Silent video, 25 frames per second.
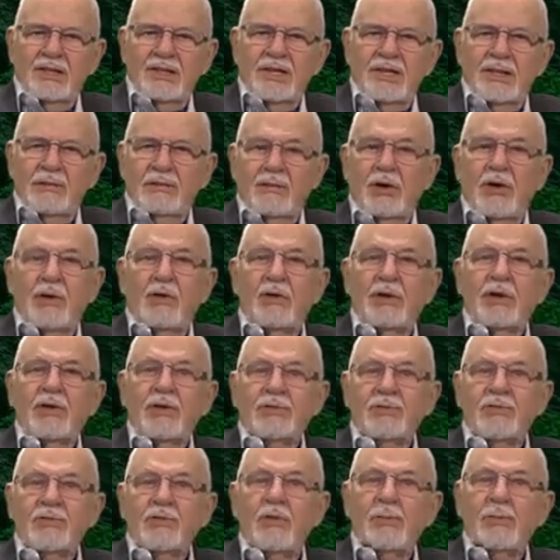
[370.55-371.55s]
they were going
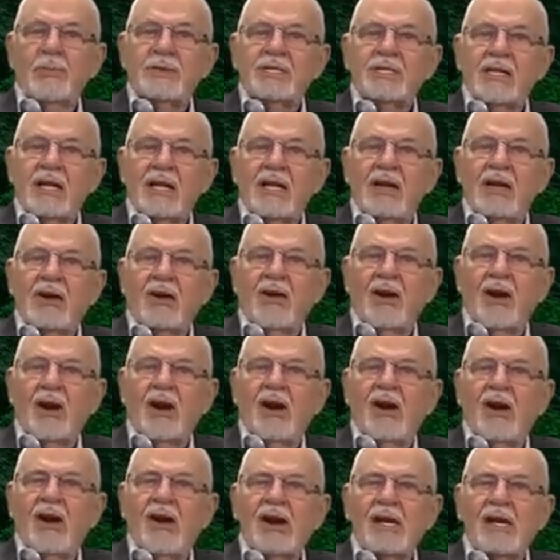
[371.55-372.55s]
through a particular
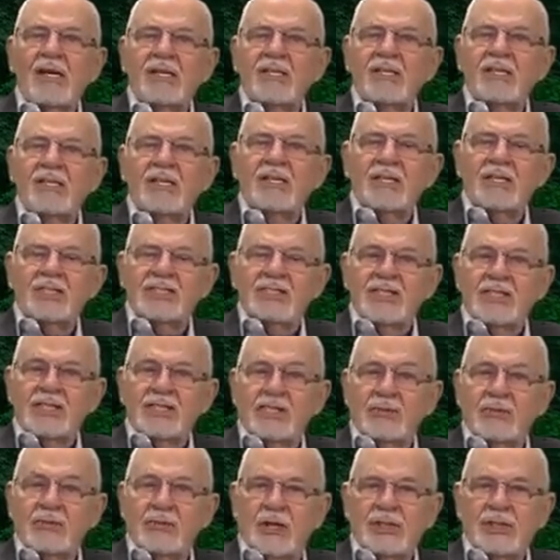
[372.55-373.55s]
hard
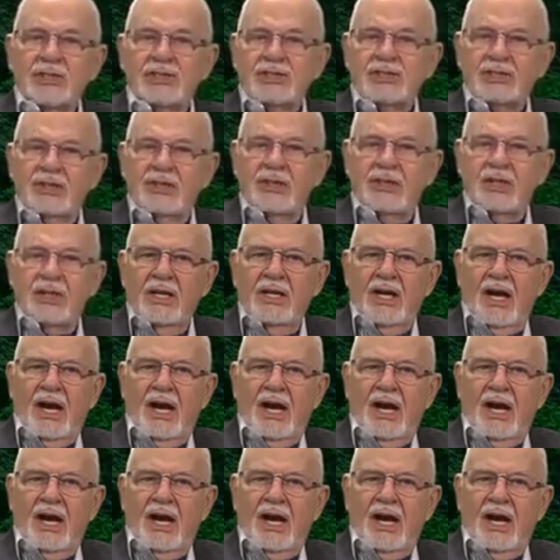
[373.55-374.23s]
situation